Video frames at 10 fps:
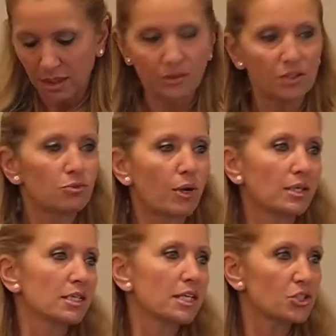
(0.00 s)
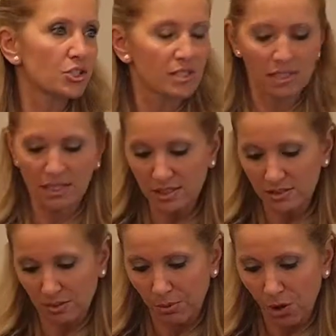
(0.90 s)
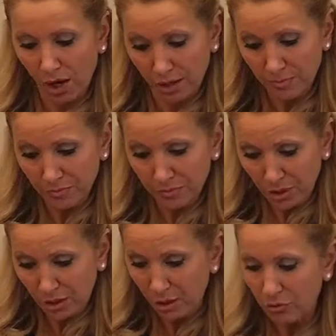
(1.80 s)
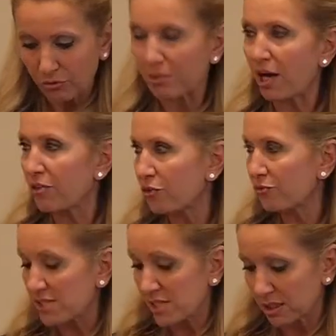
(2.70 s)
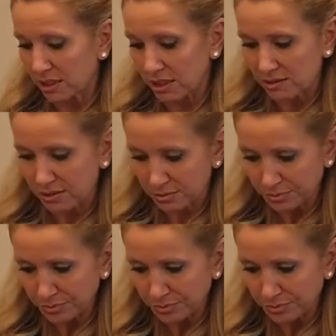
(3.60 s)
This recognition sets us apart from other facilities.